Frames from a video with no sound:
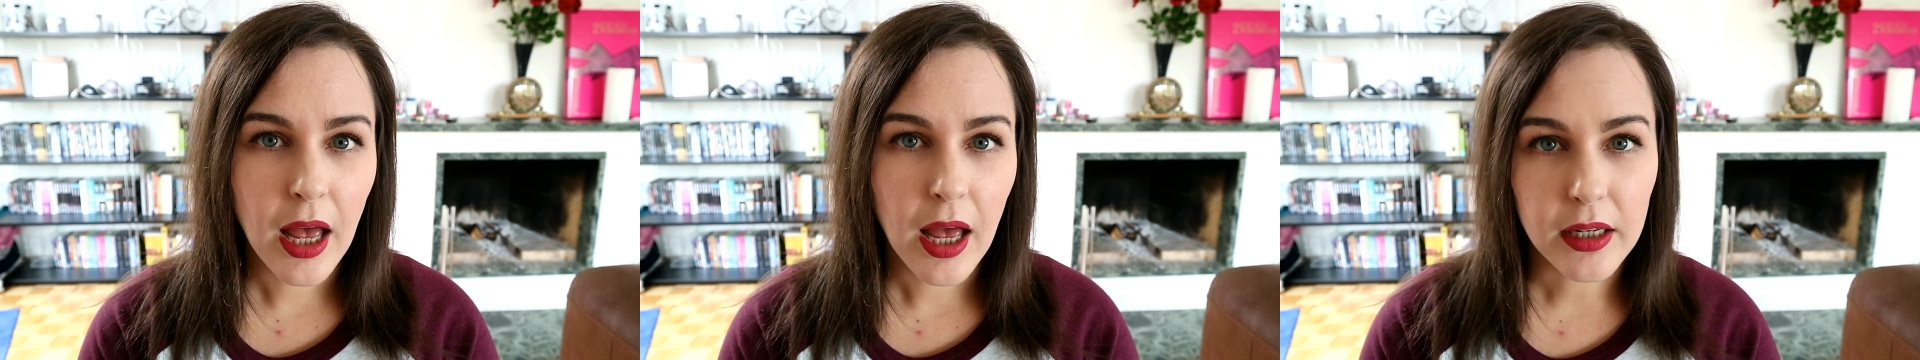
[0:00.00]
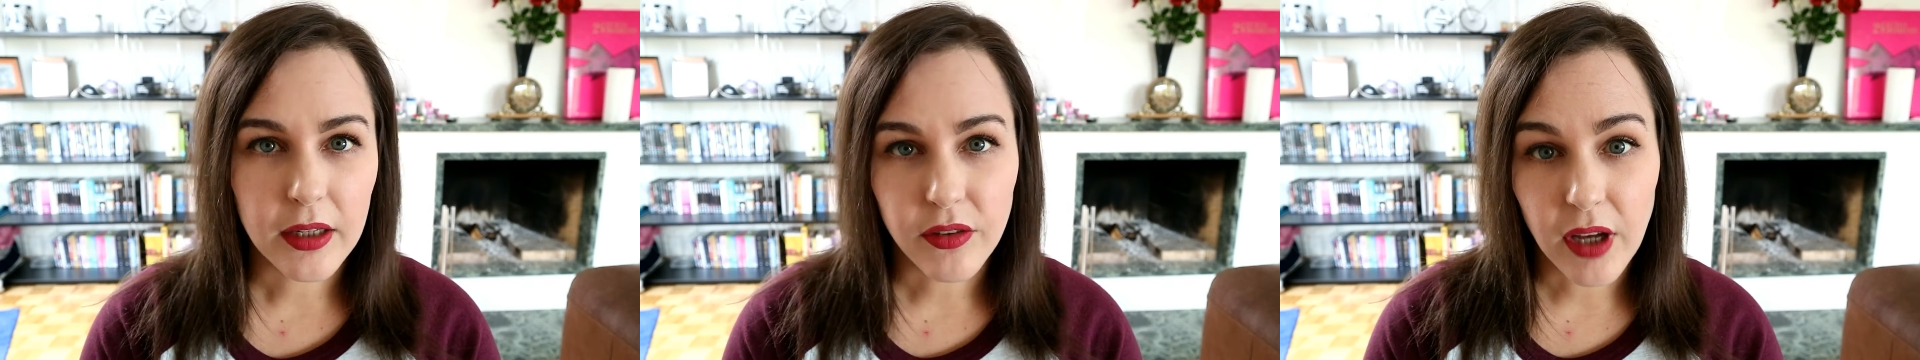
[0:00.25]

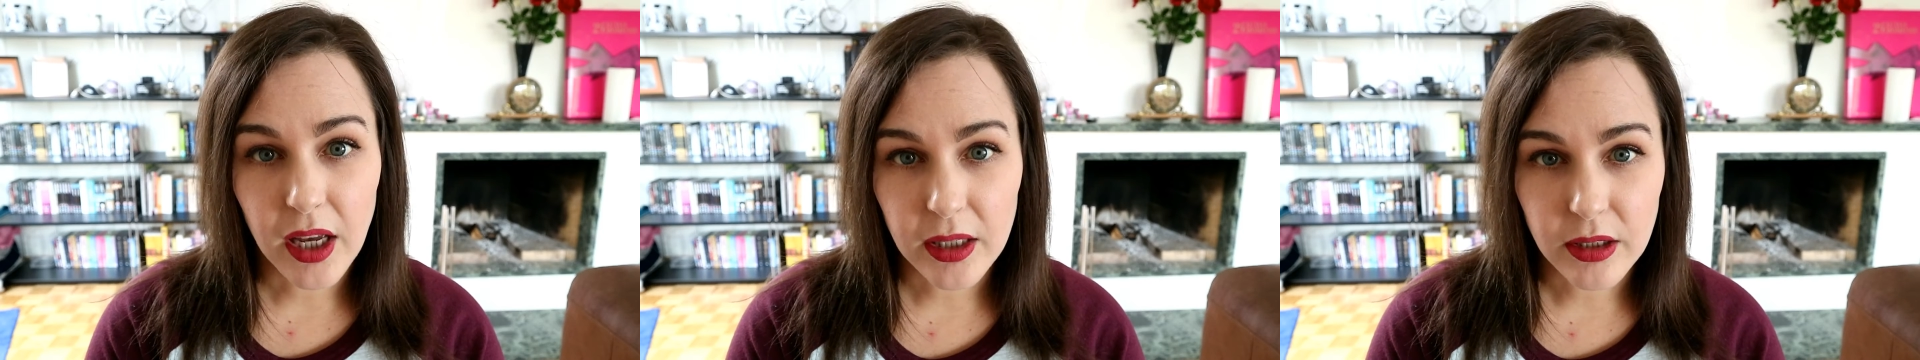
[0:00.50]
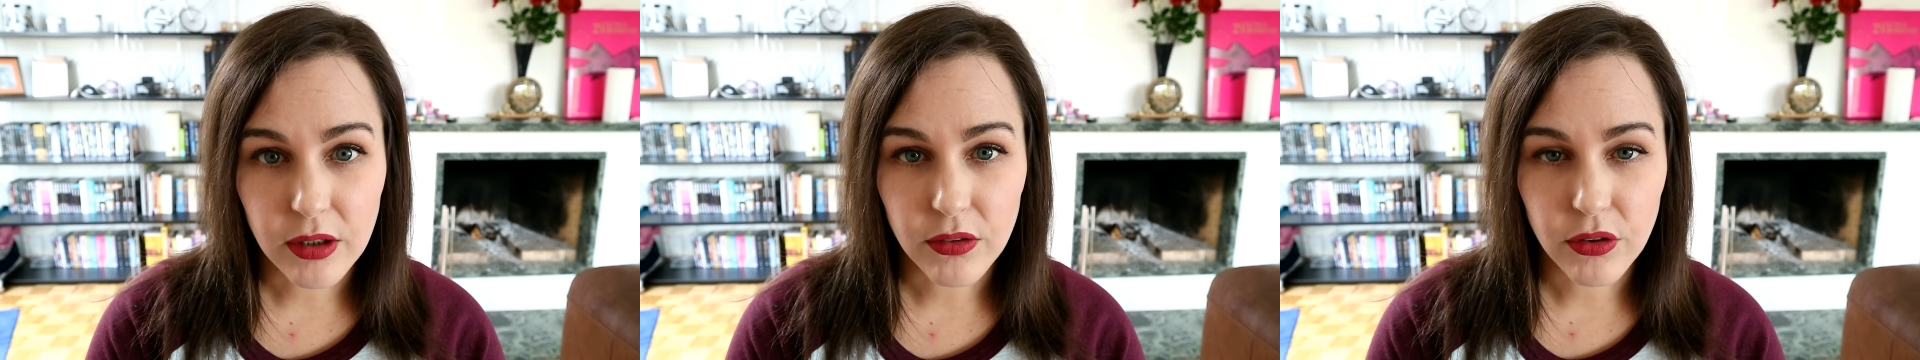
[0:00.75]
and if I
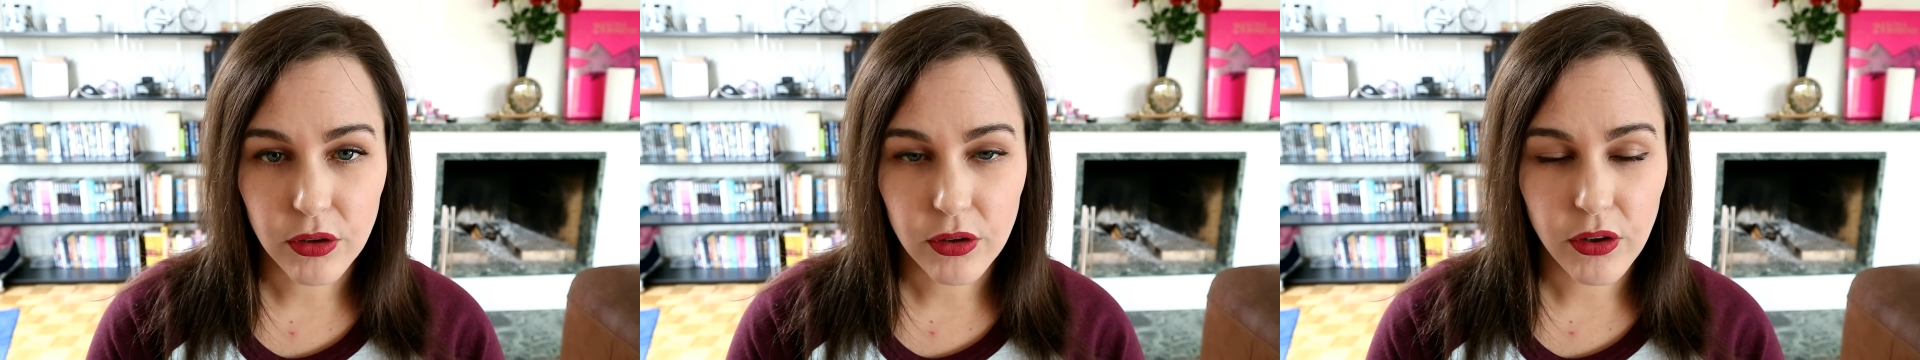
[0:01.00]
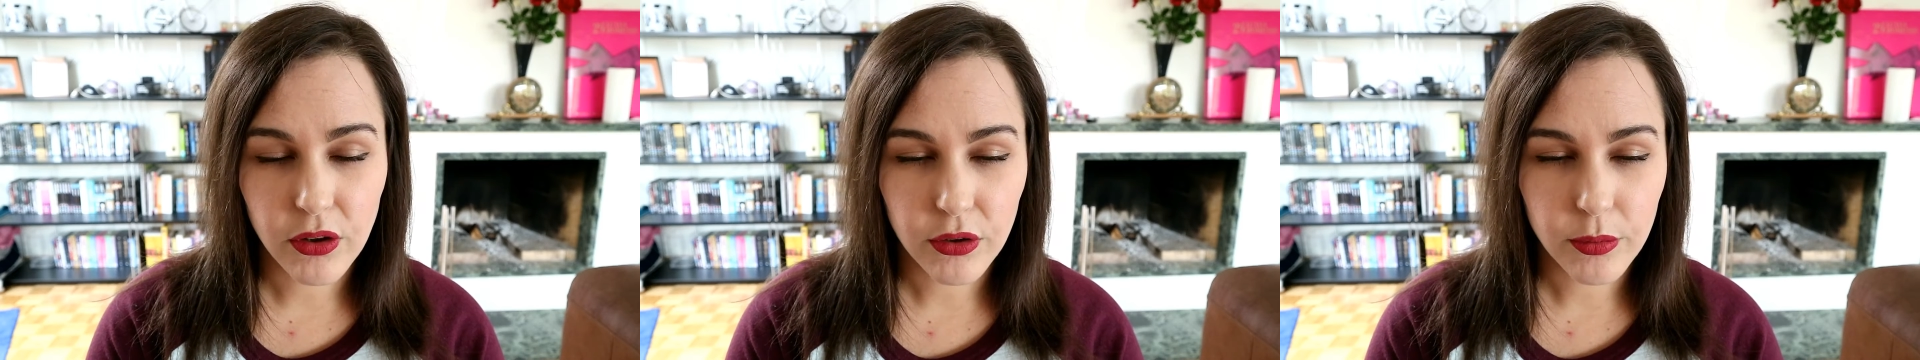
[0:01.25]
hadn't have gone to
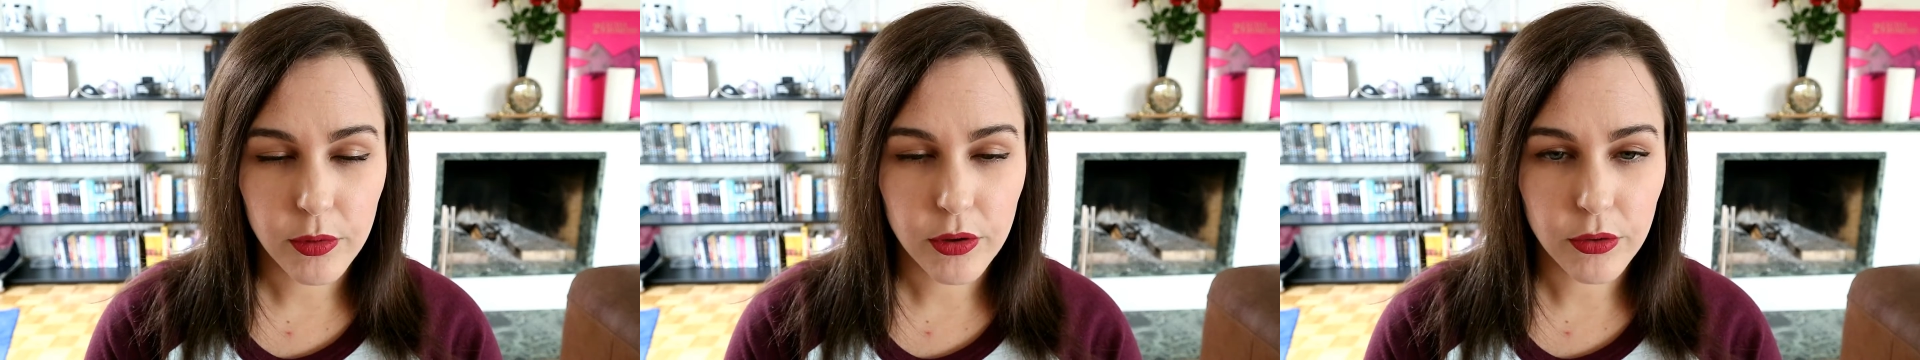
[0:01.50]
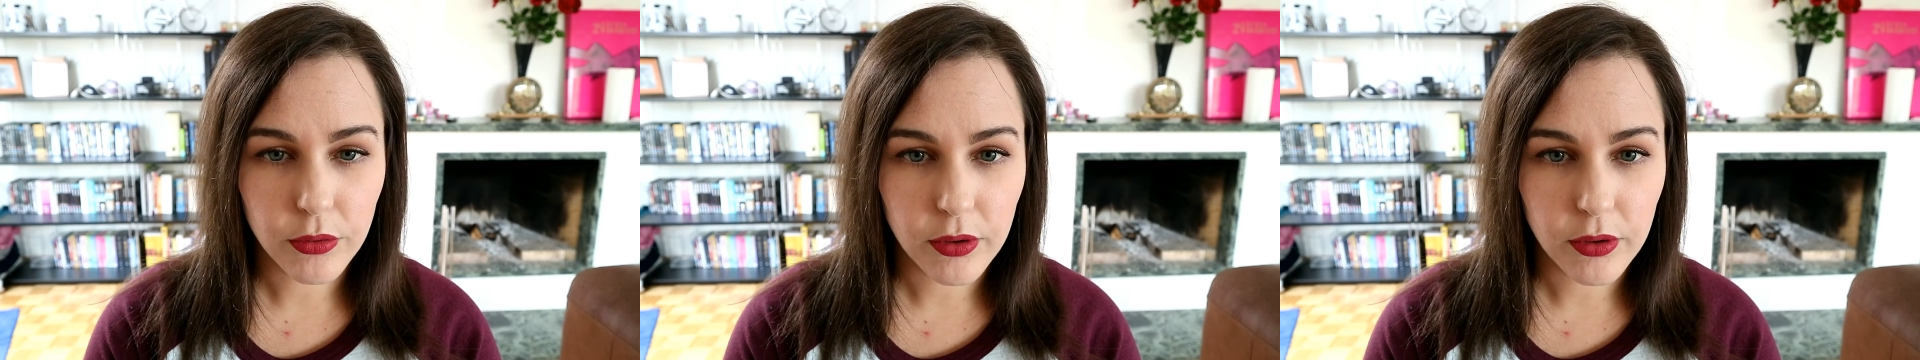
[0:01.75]
the hospital,